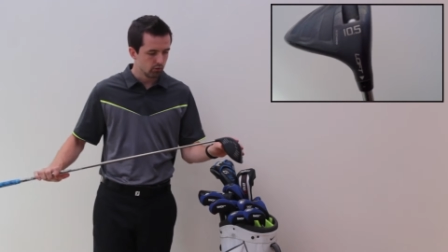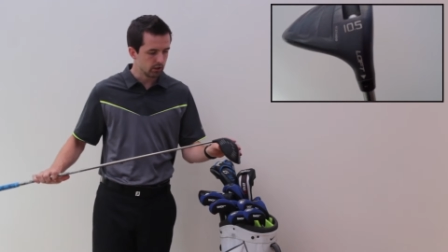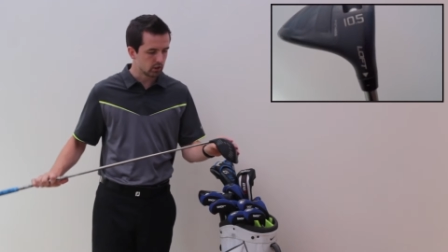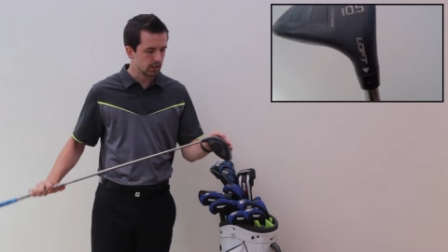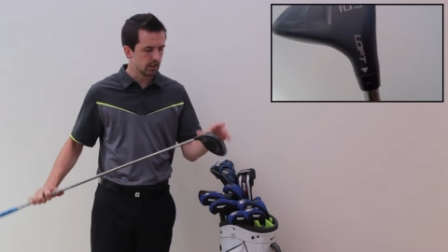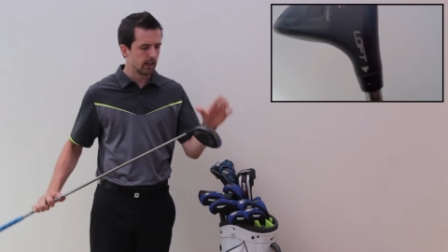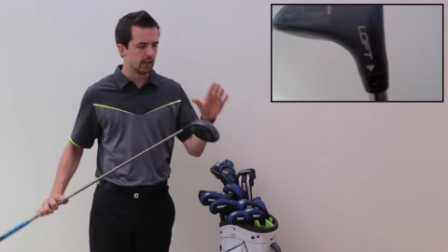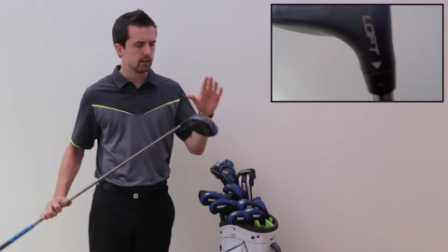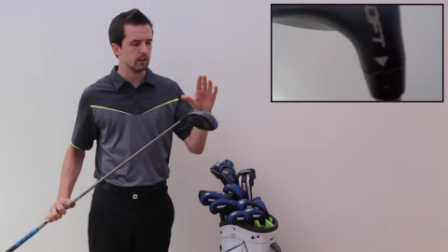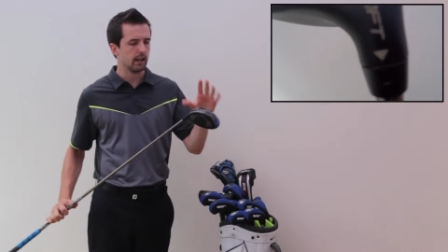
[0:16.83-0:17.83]
Originally I
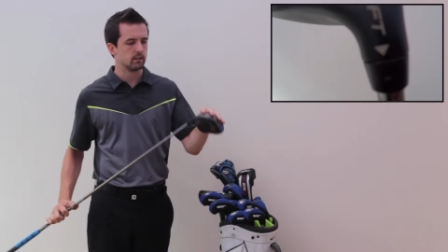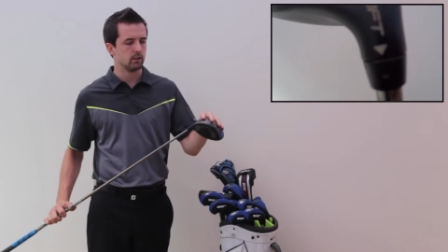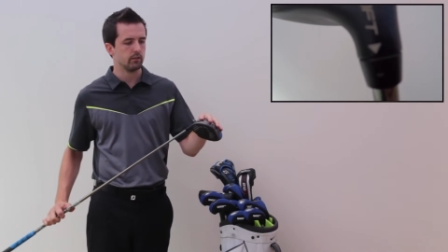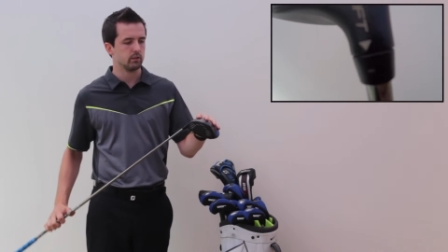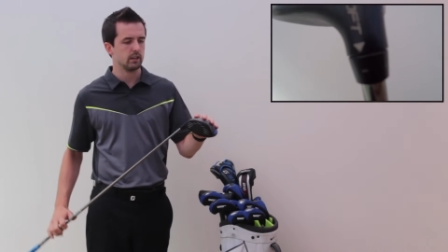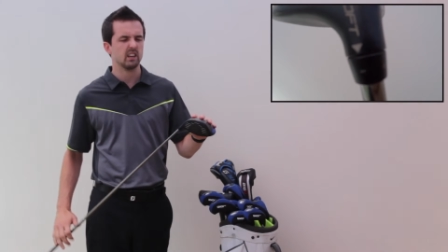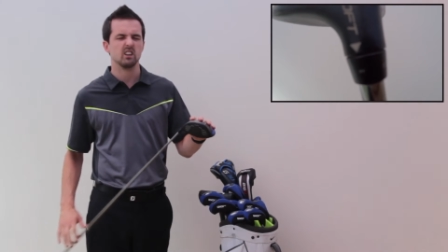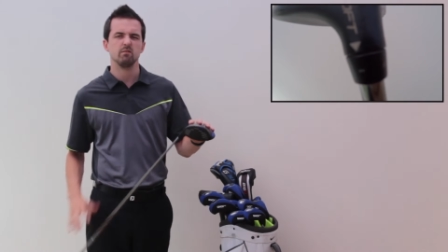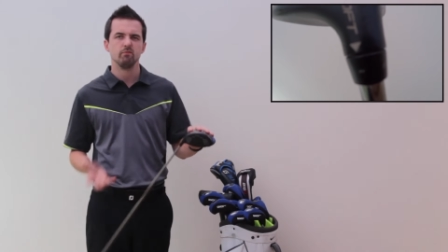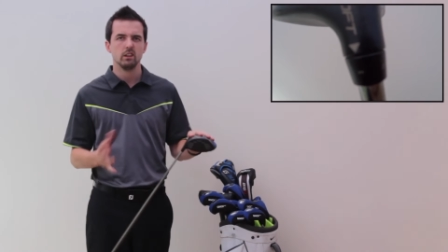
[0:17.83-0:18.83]
had the S F Tech,
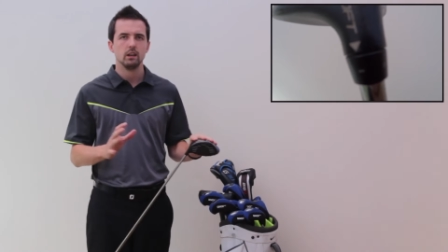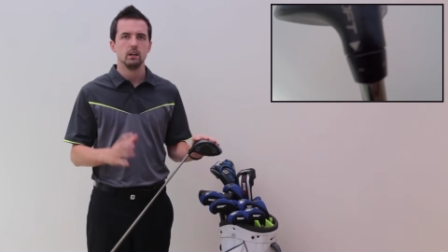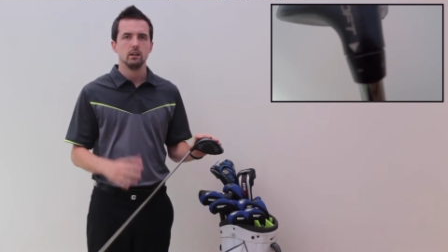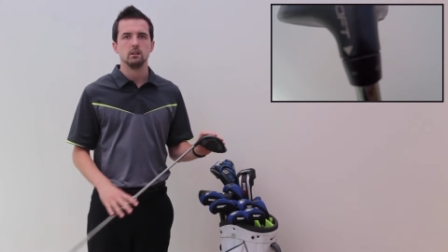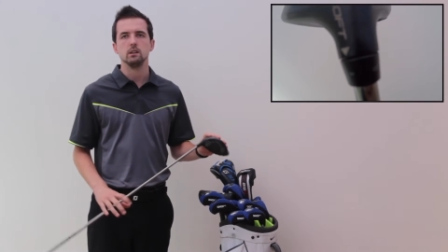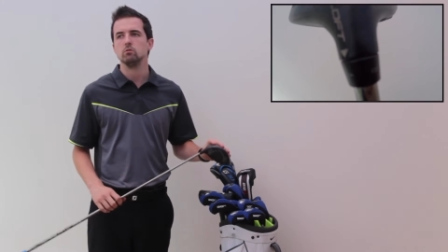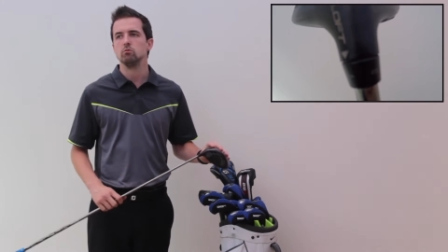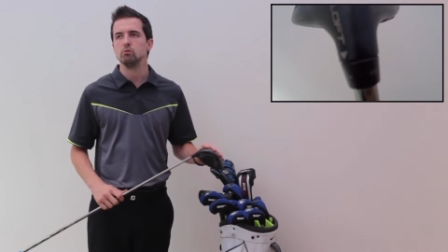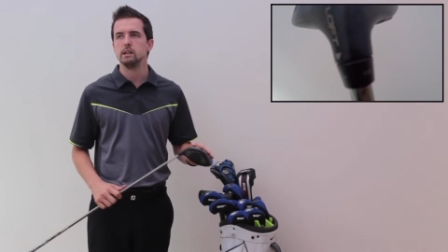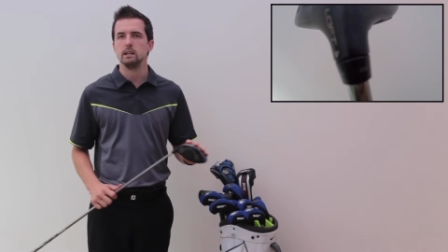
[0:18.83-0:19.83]

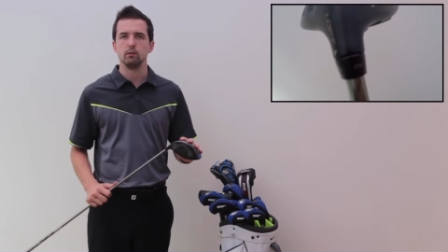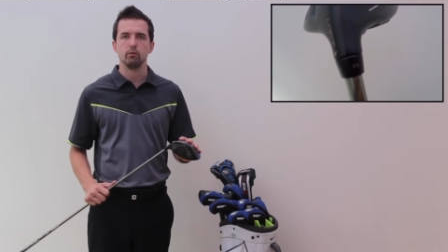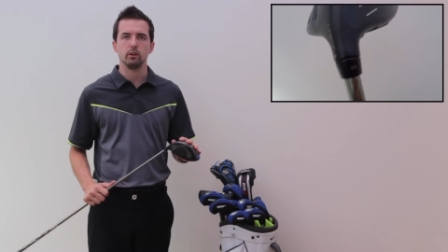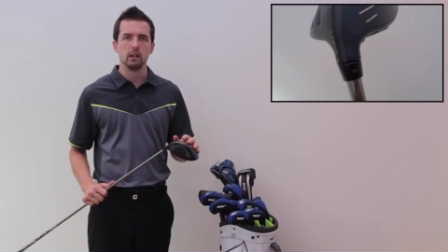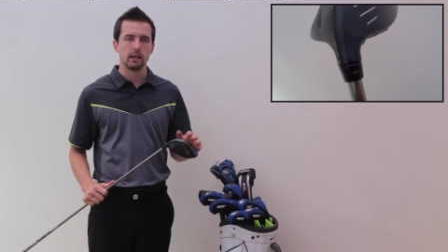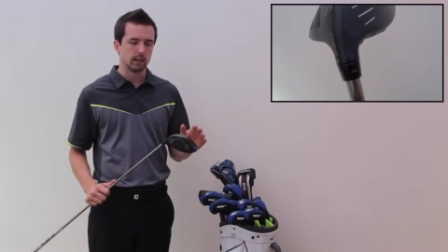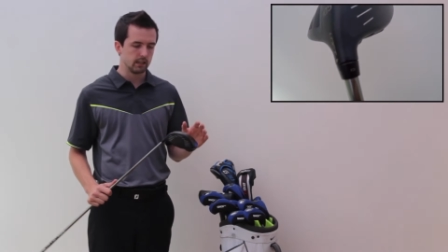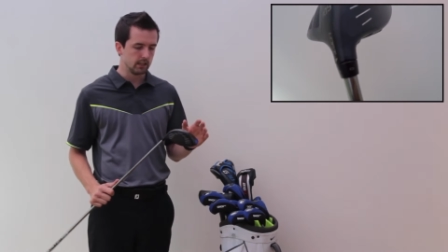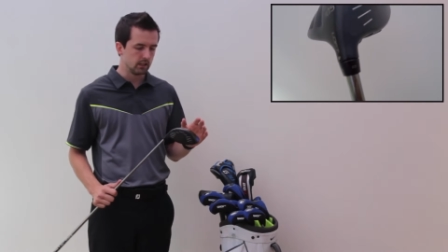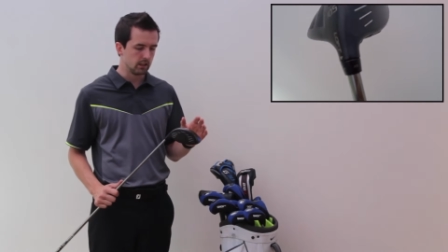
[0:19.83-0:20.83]
didn't really feel like I
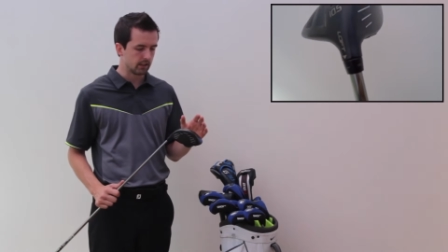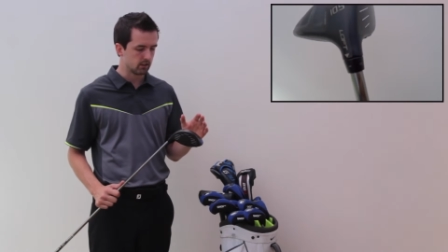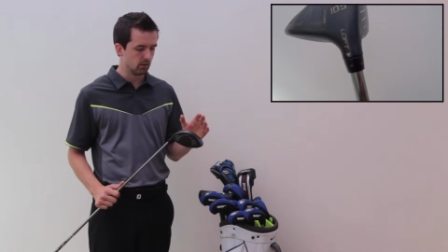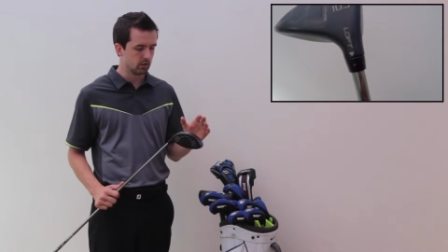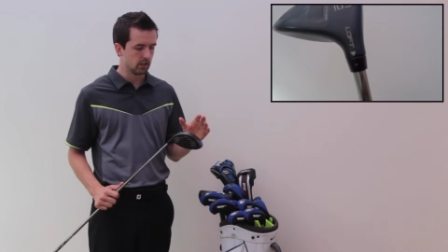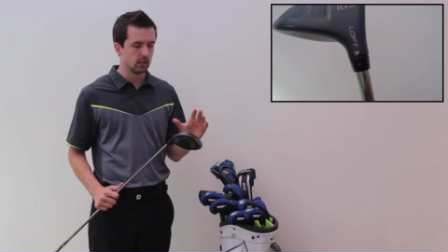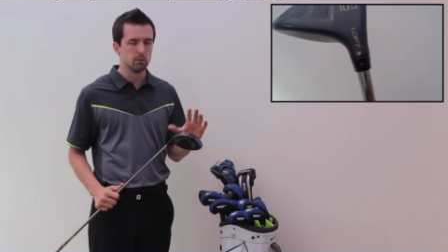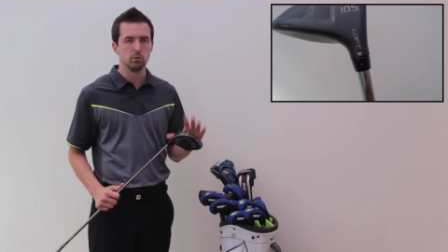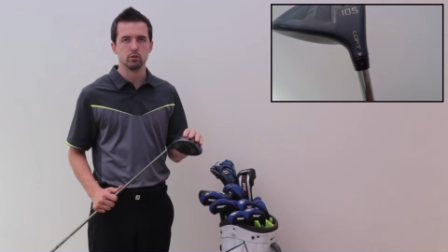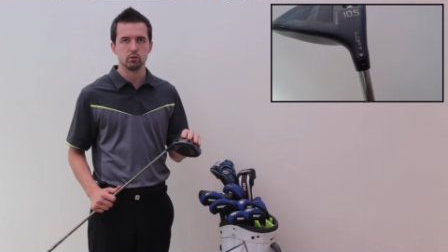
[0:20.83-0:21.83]
needed the S F Tech
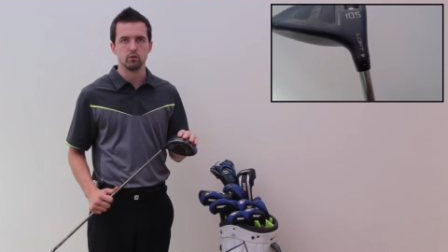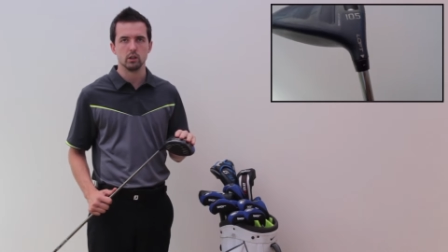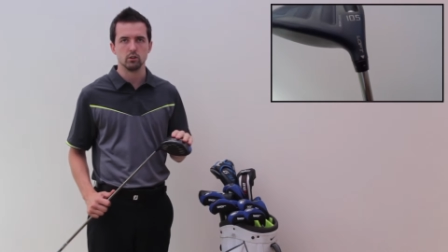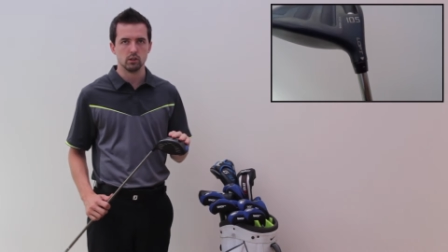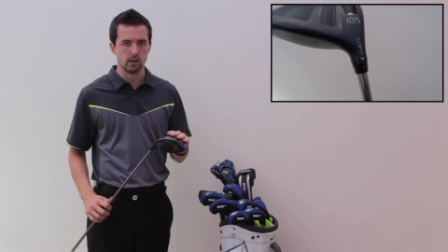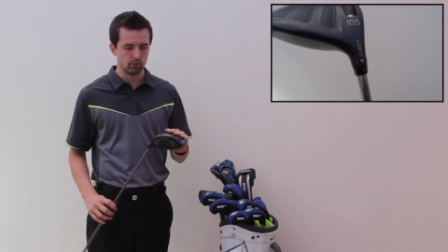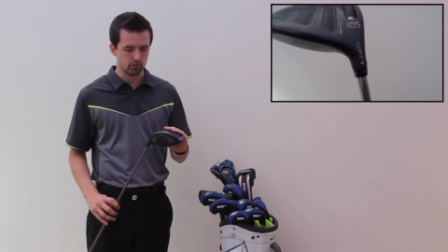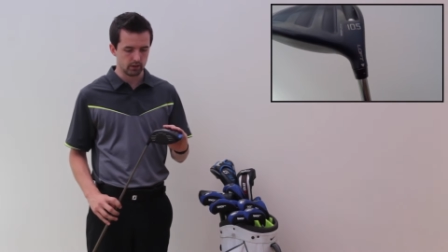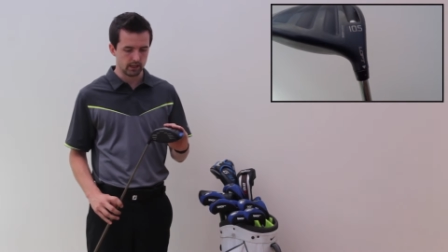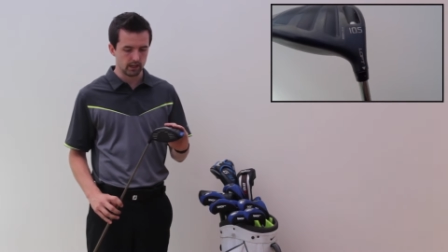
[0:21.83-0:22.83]
anymore, so I've changed it out
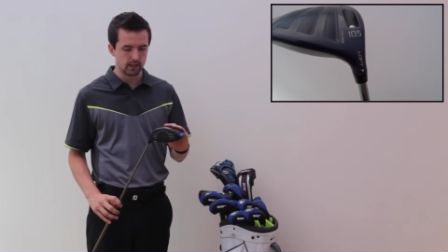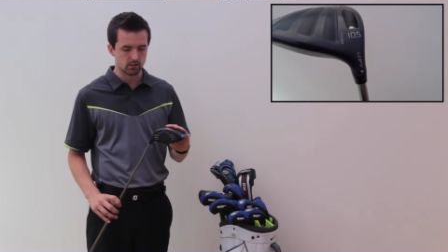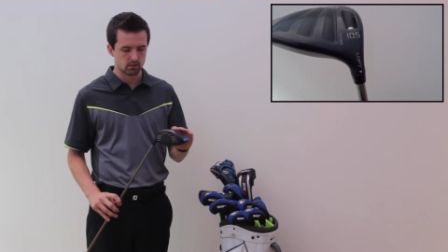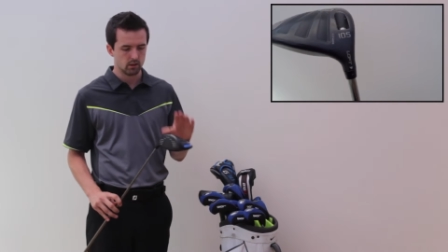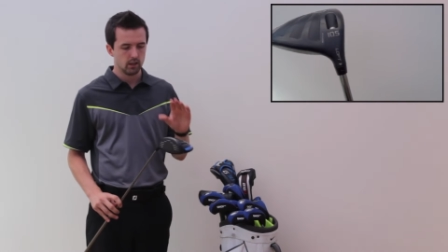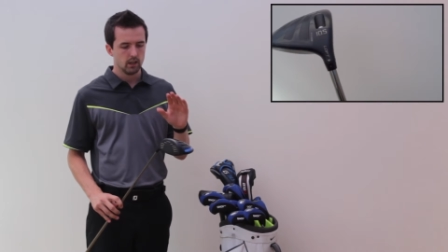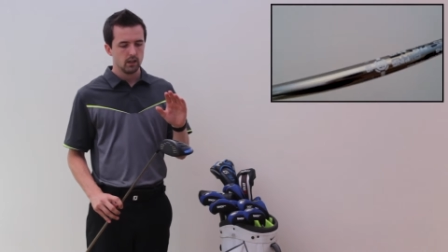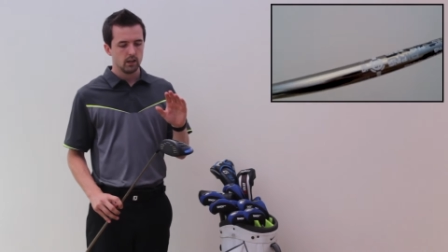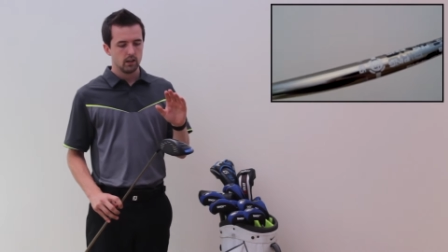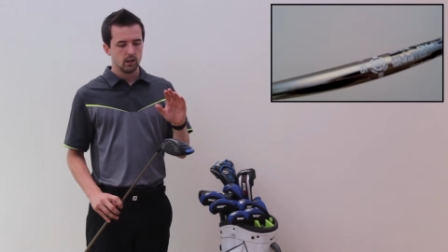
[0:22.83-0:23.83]
for the L S.
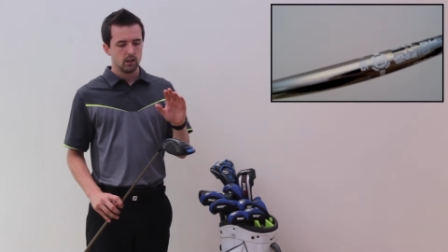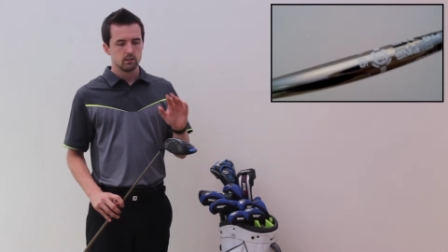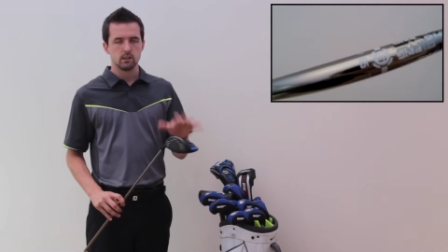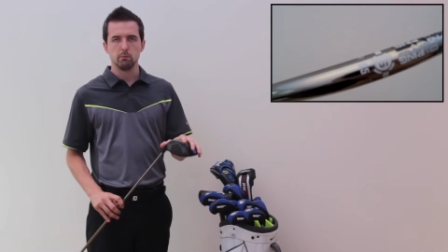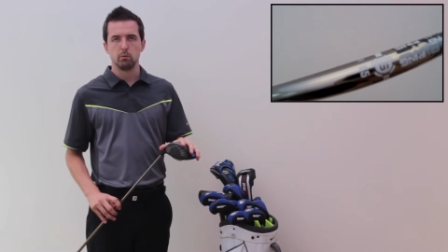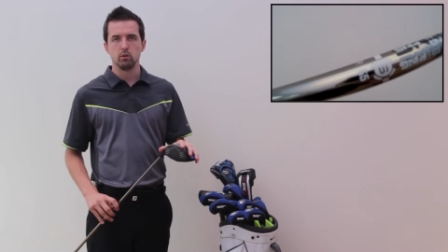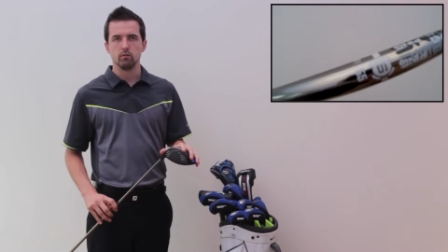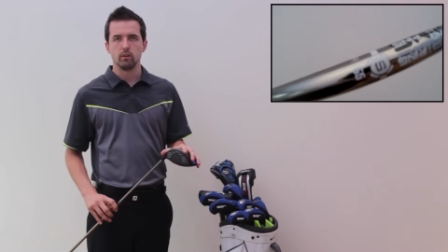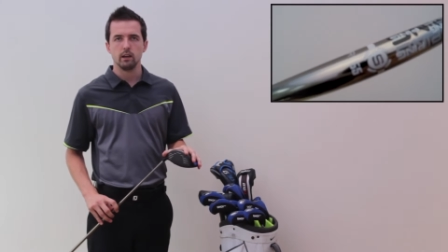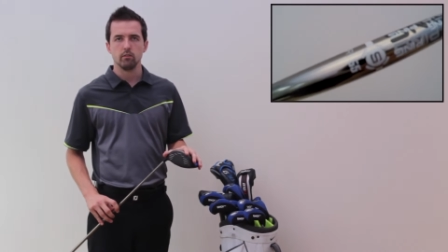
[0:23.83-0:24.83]
ten
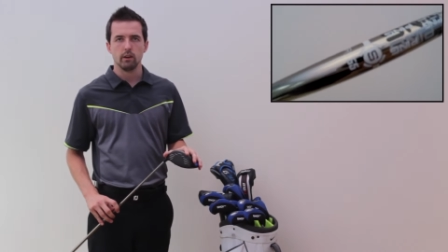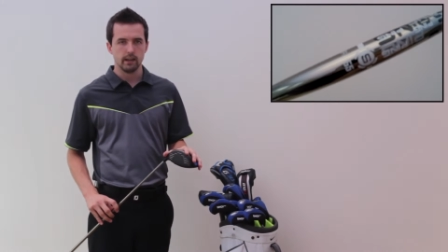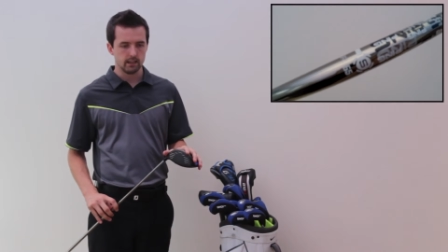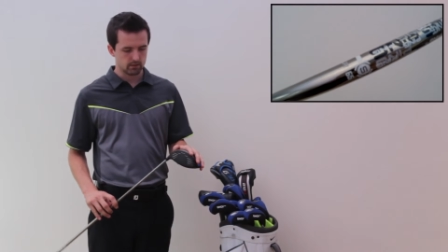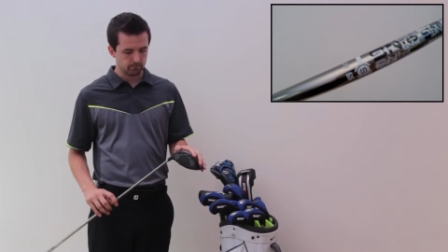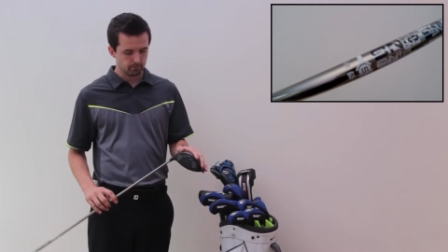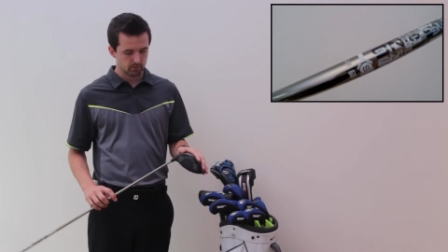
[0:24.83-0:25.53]
point five head,